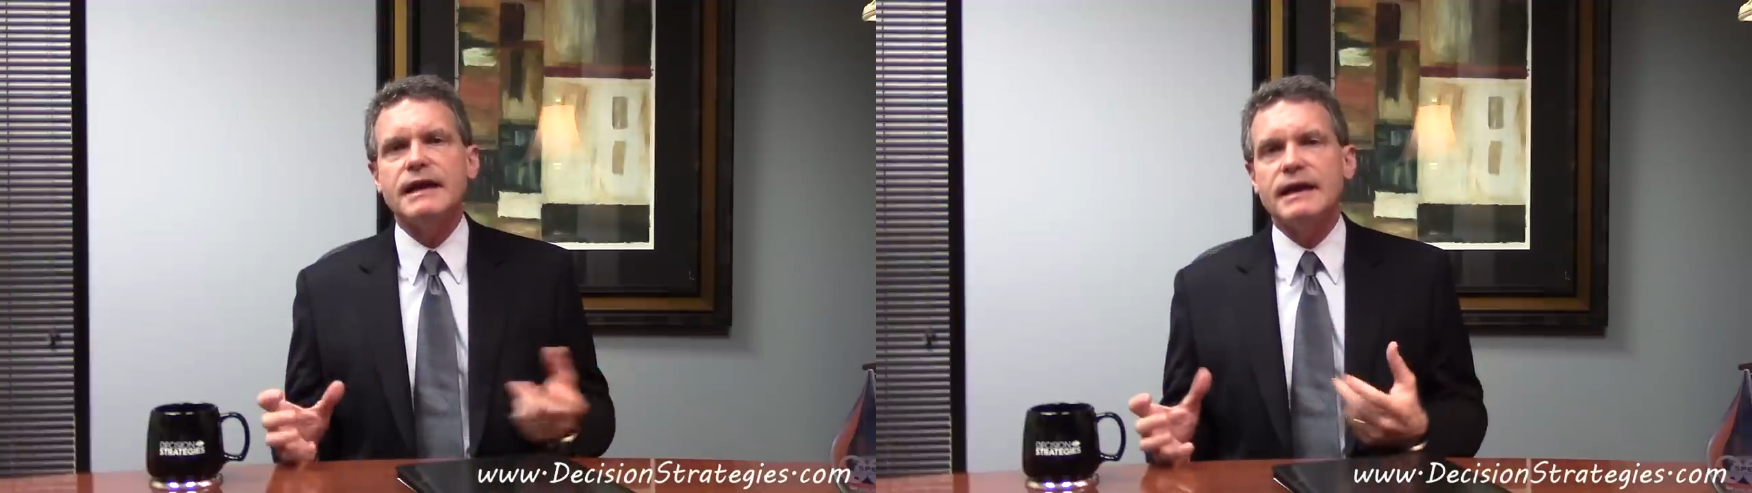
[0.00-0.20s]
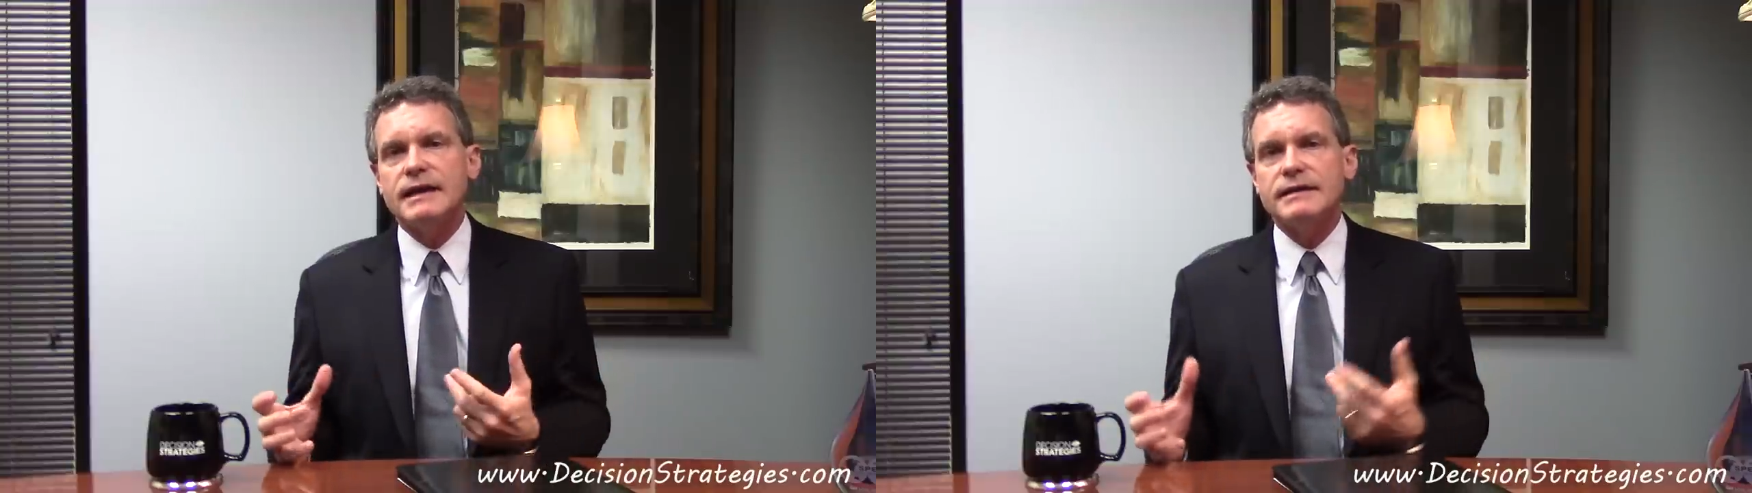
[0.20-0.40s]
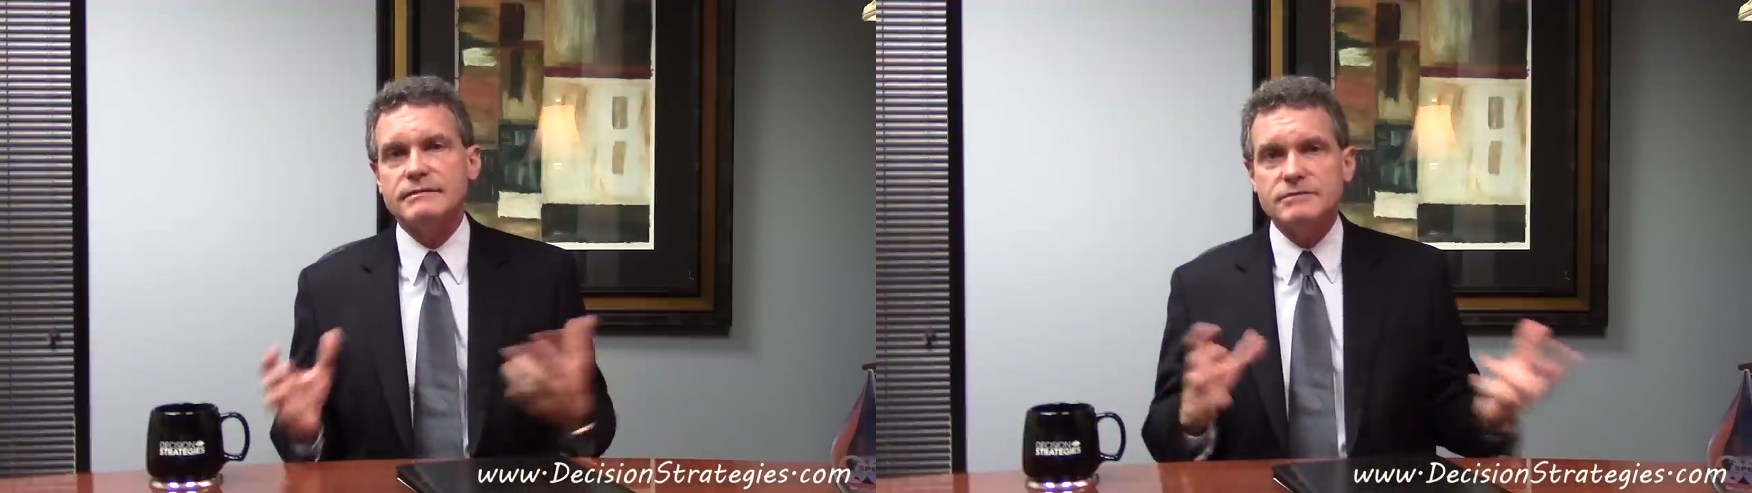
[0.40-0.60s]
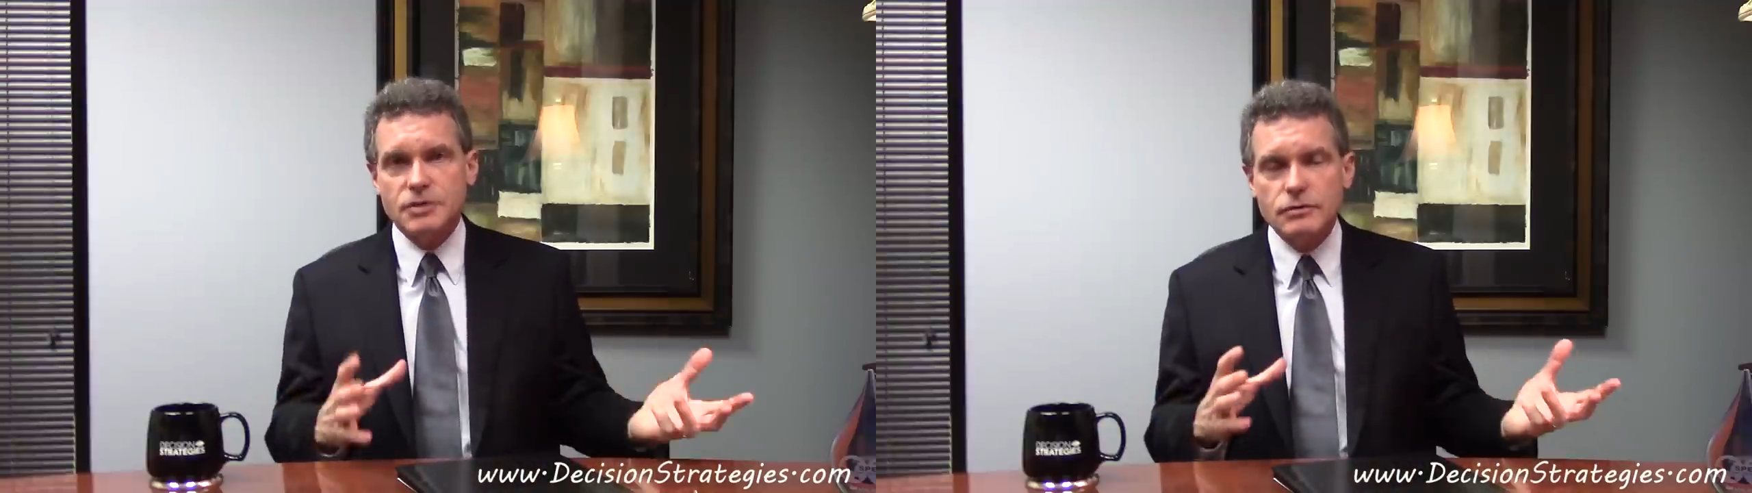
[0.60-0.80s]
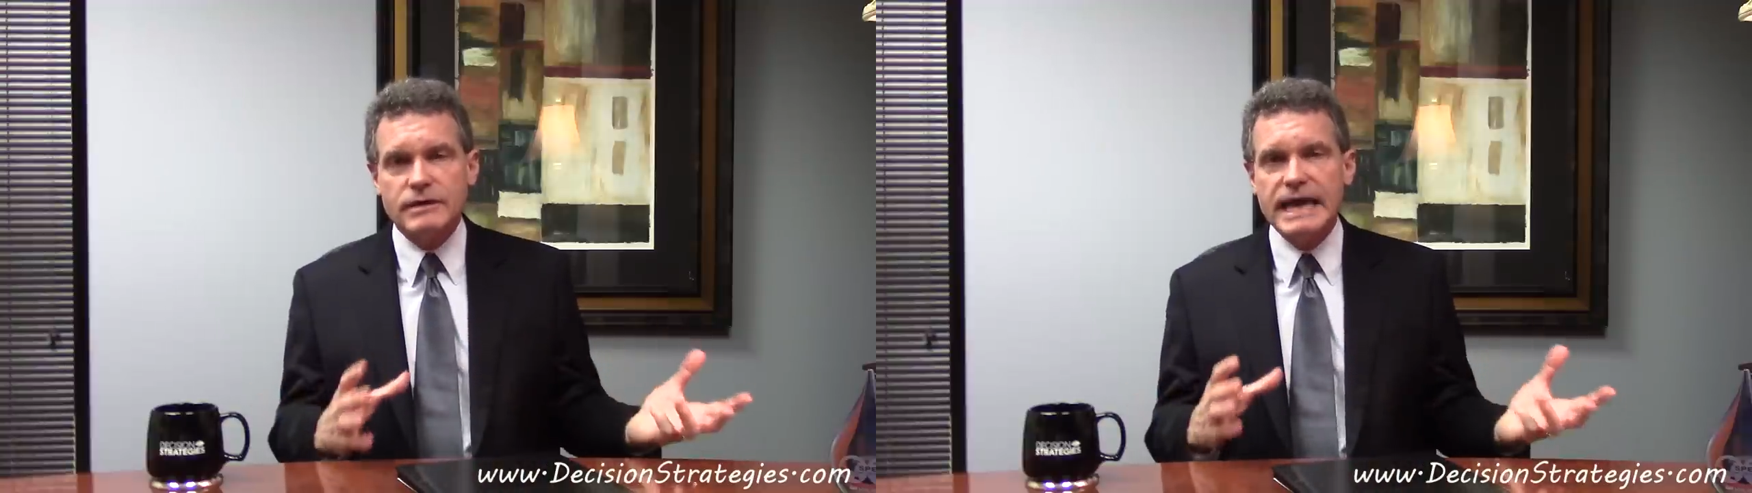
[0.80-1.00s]
and
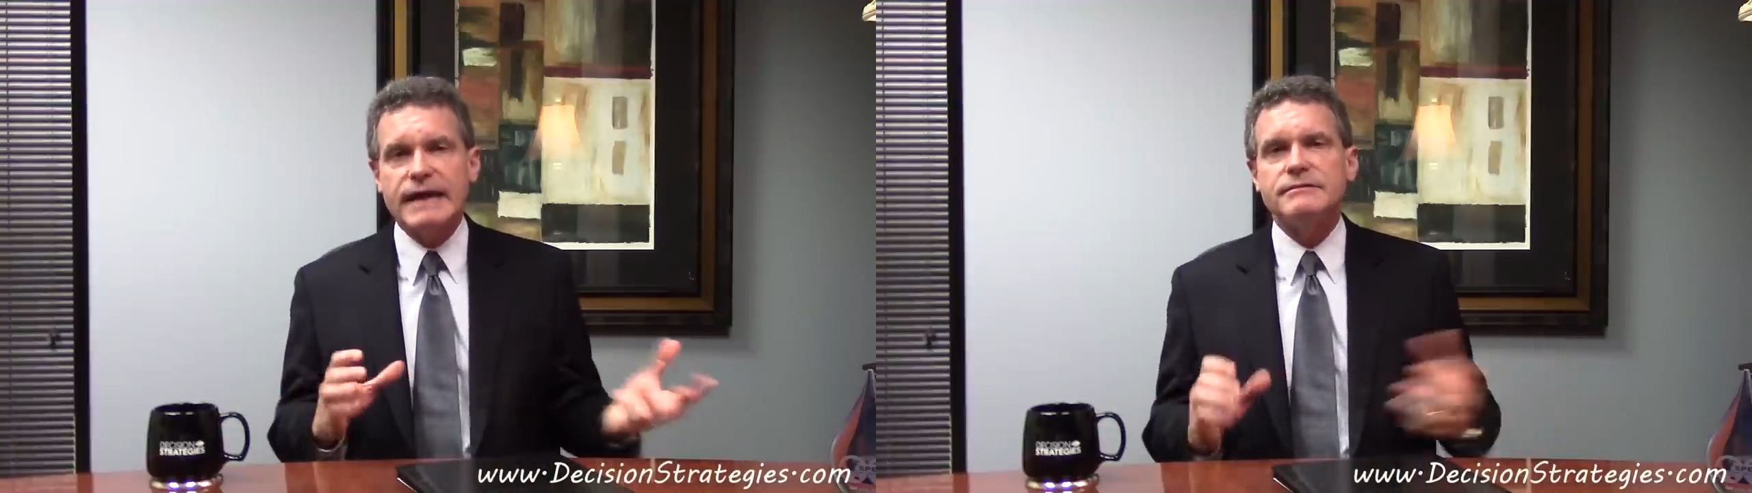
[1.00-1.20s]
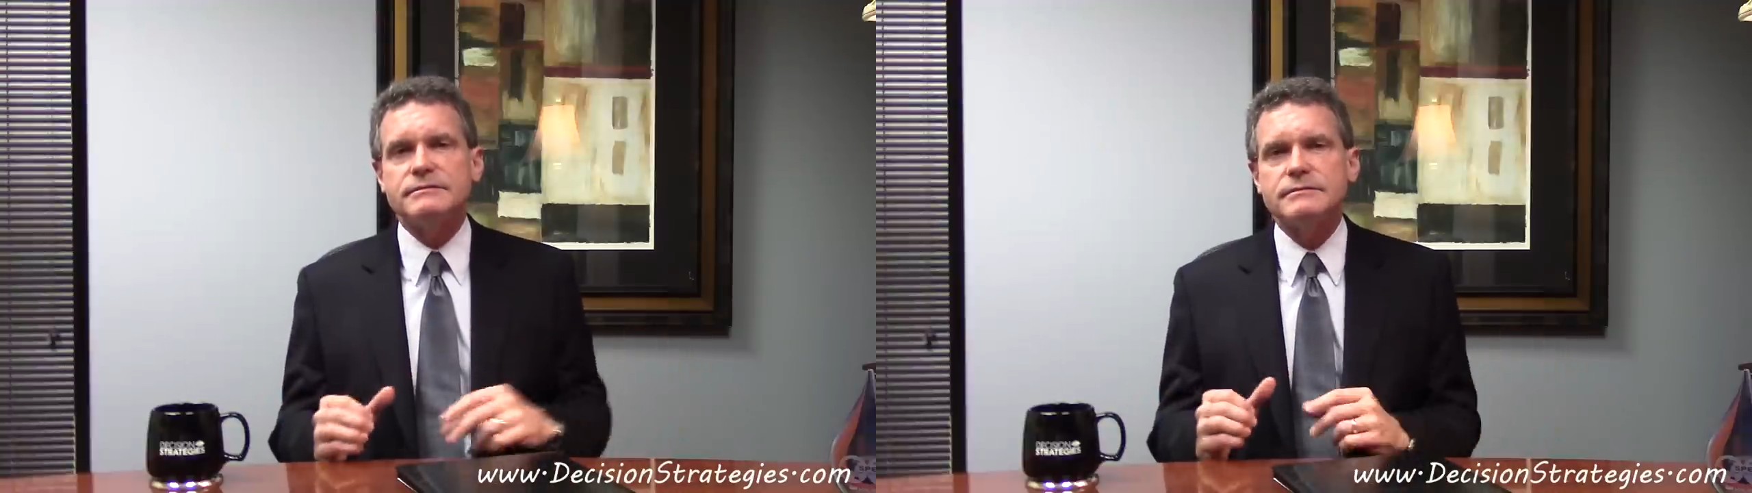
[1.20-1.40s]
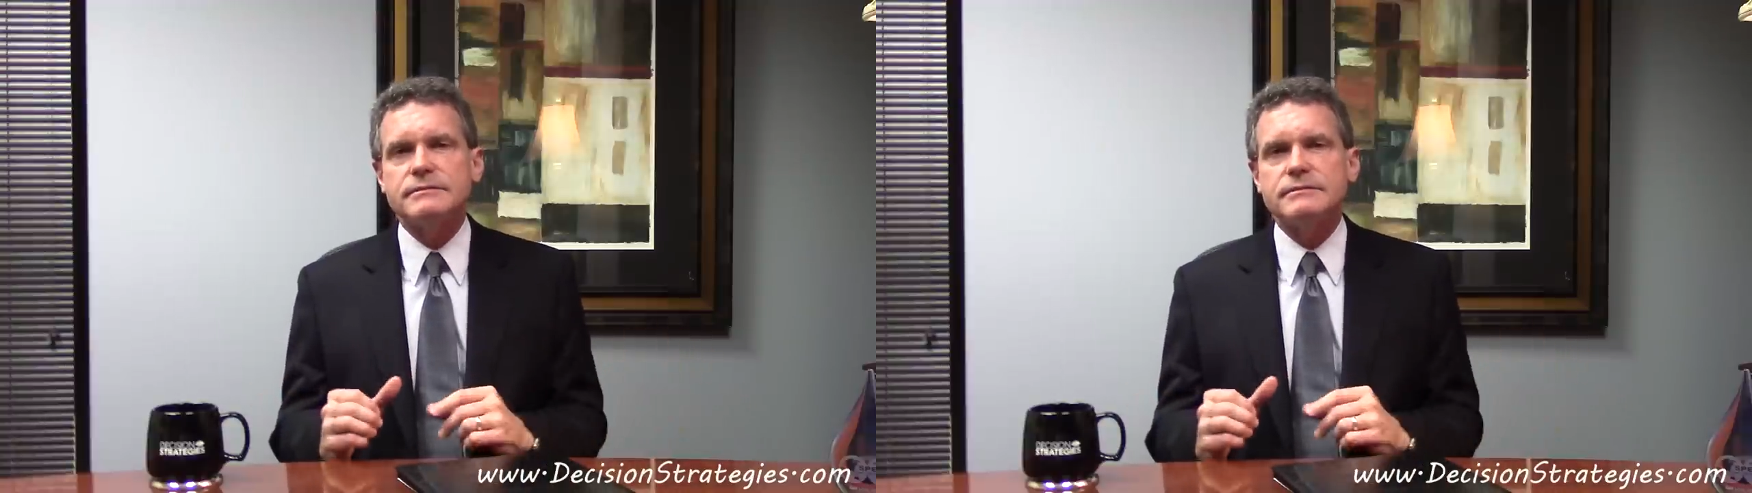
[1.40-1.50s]
you'll get